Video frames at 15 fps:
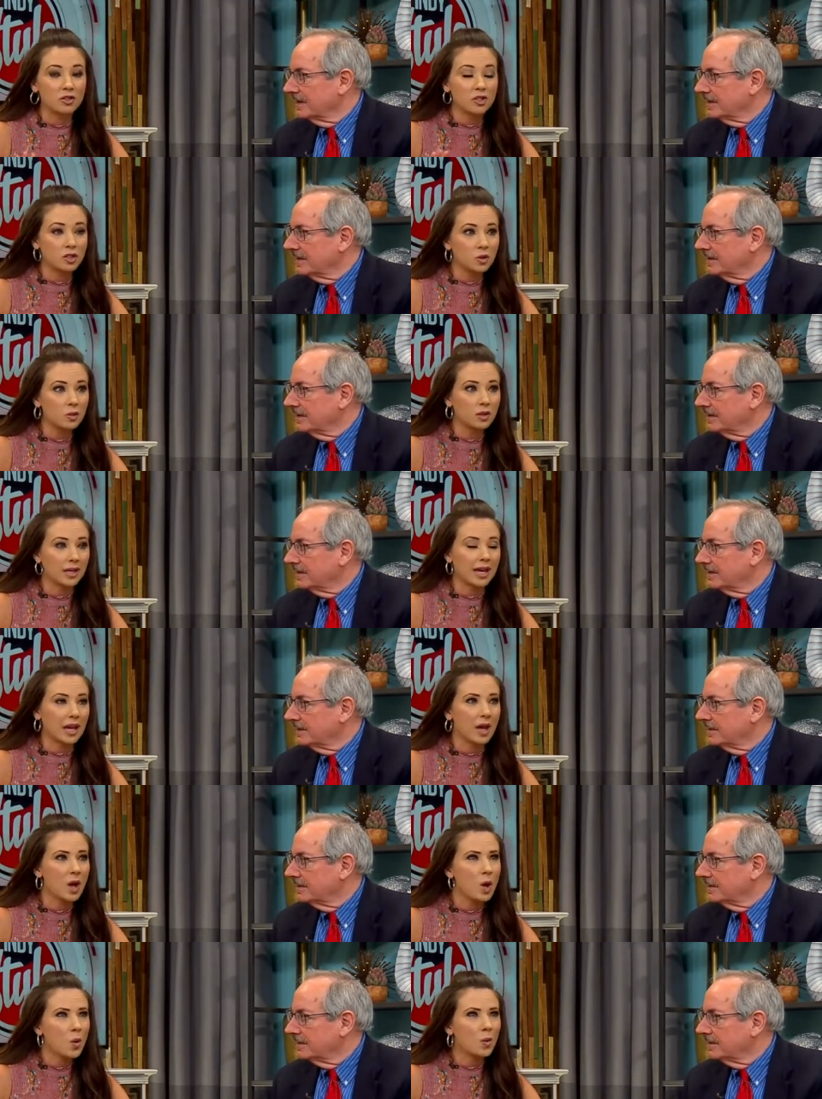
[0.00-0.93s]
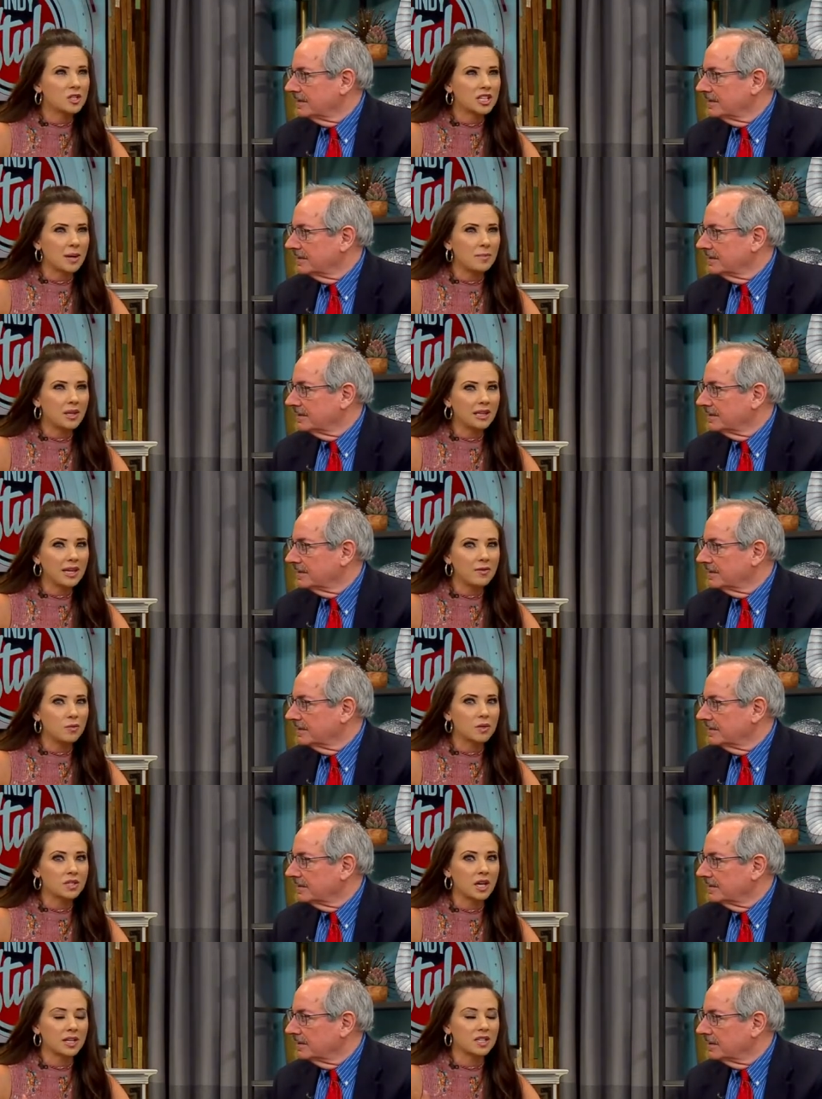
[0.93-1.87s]
Speaker 1: Sooley, which I believe
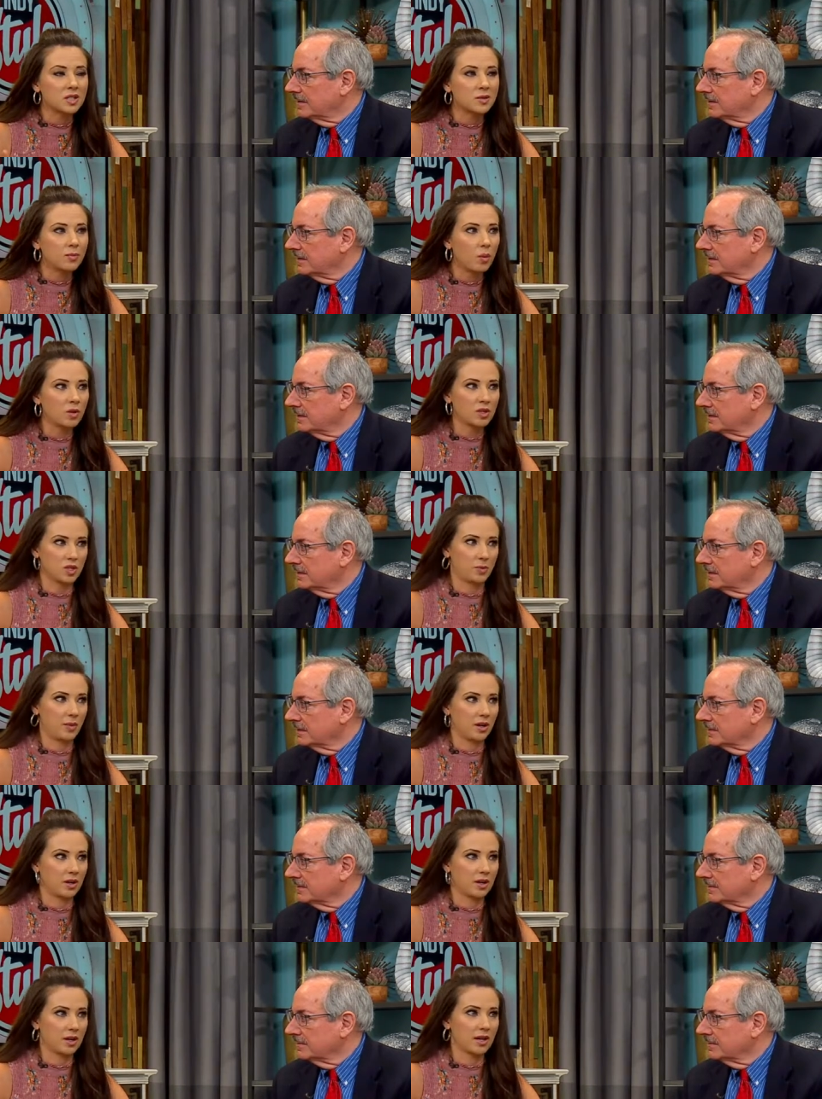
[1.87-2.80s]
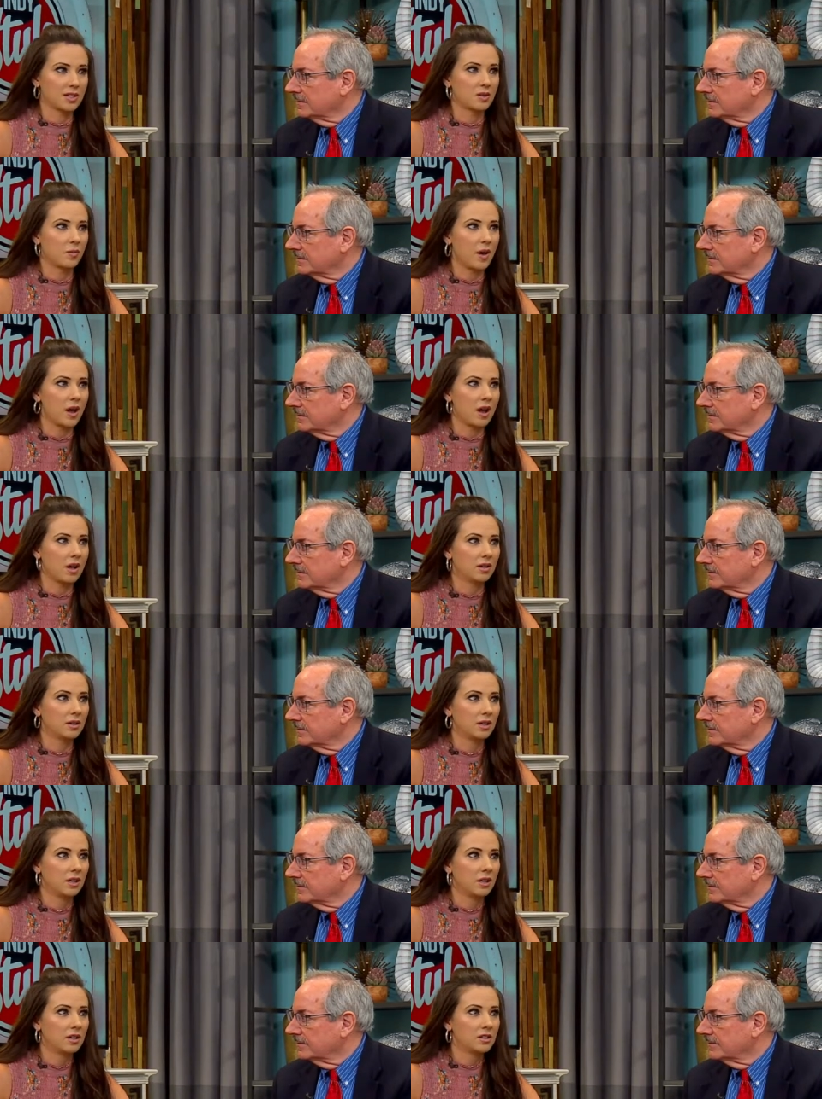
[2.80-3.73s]
was a sports book as well.
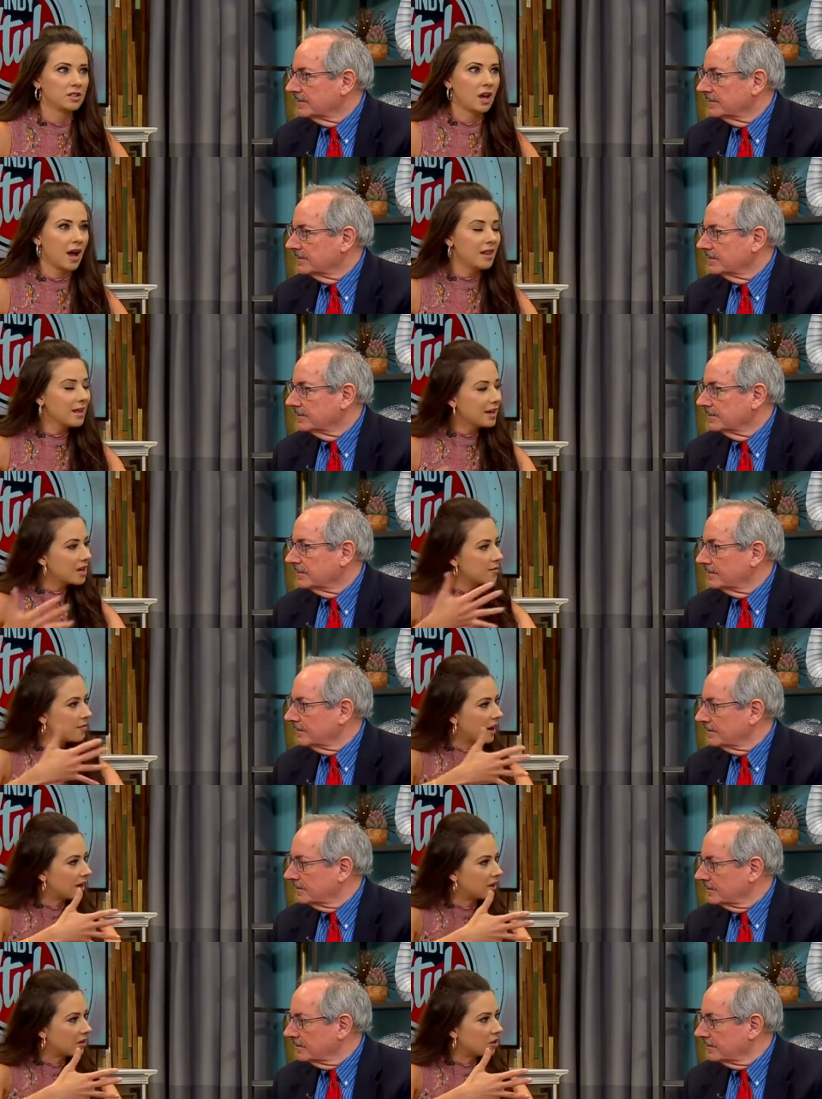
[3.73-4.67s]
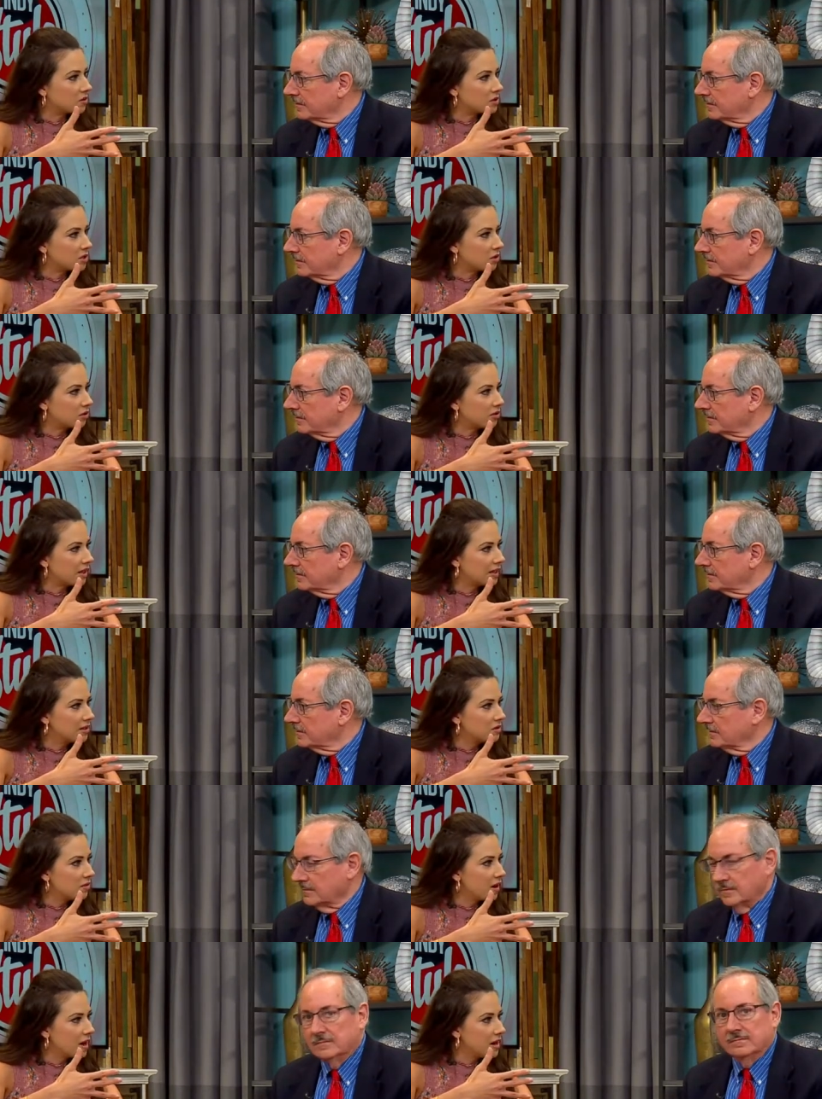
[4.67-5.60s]
I like combining those two things,
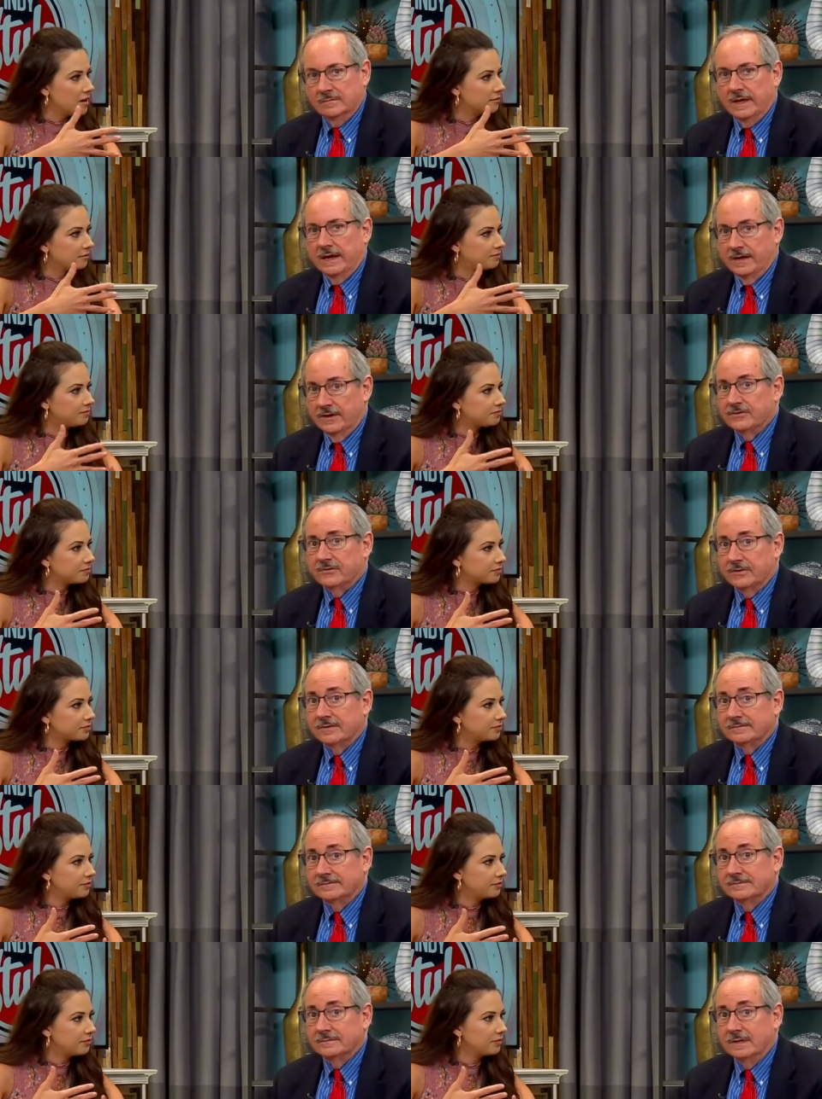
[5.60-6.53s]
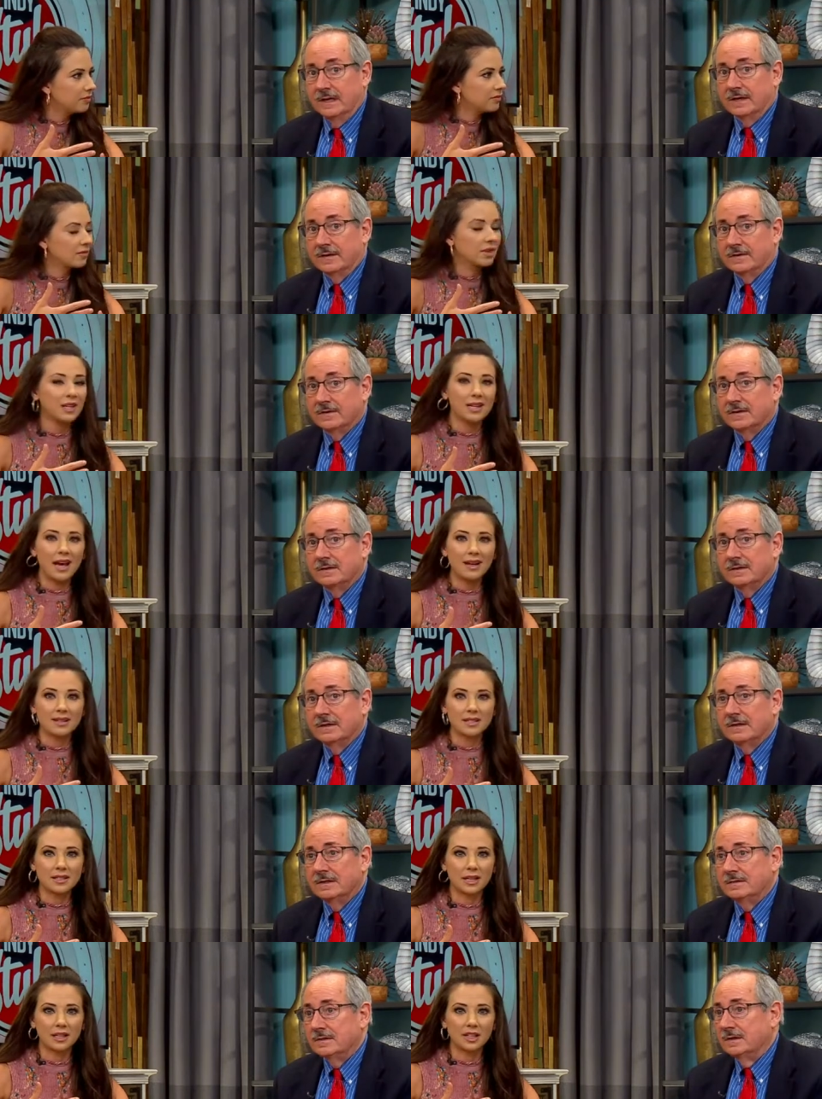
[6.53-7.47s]
right?
Speaker 2: Yes. Yeah.
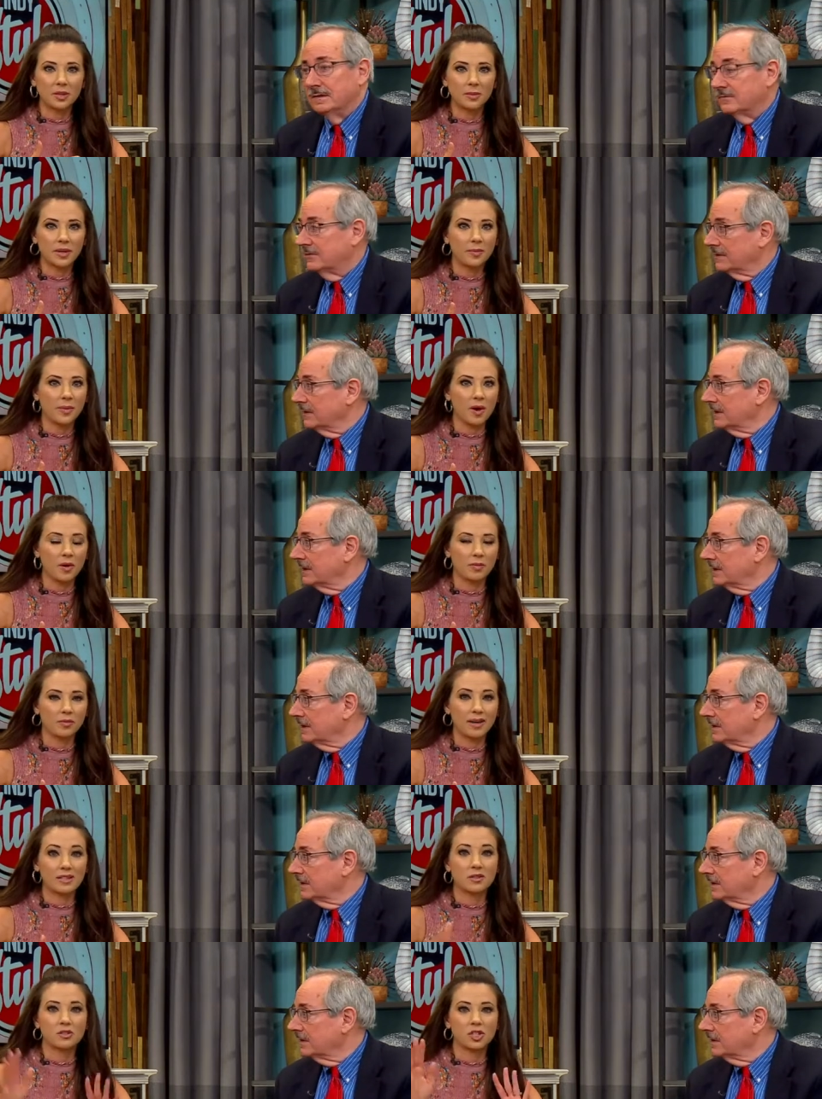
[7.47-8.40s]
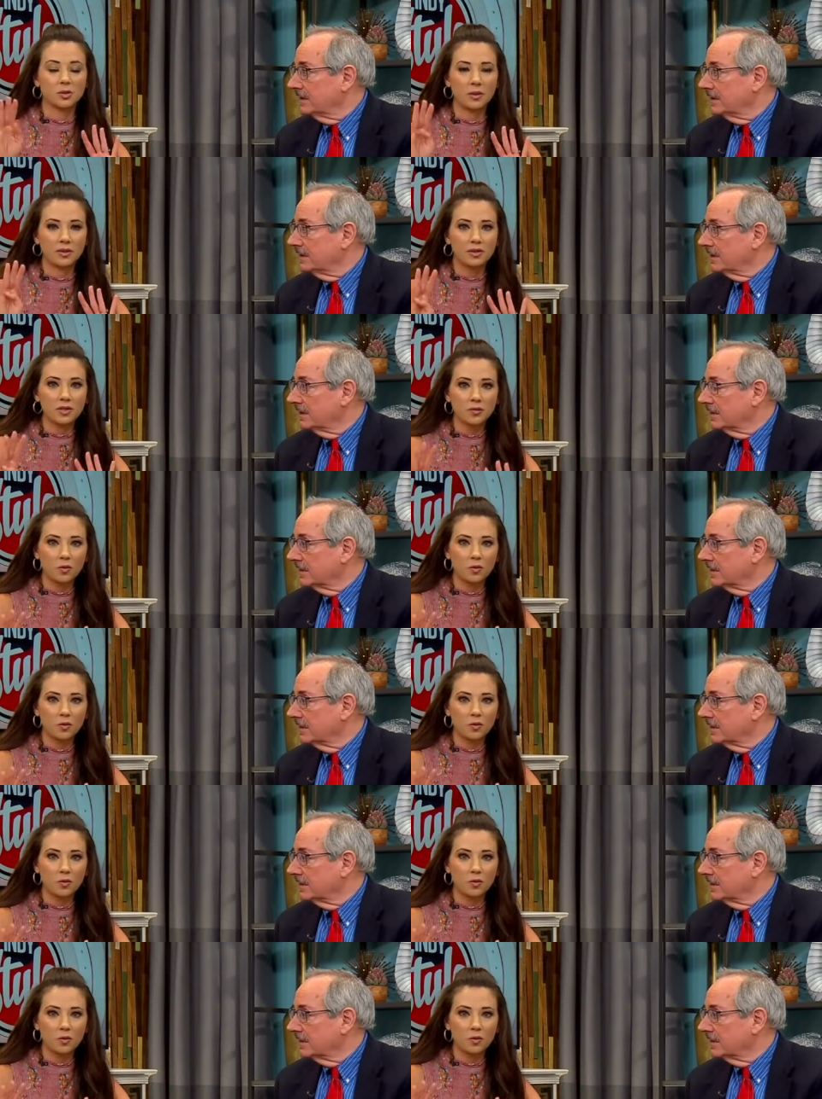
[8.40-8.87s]
Speaker 1: Yes, a little yes. bit of both, right? So she won those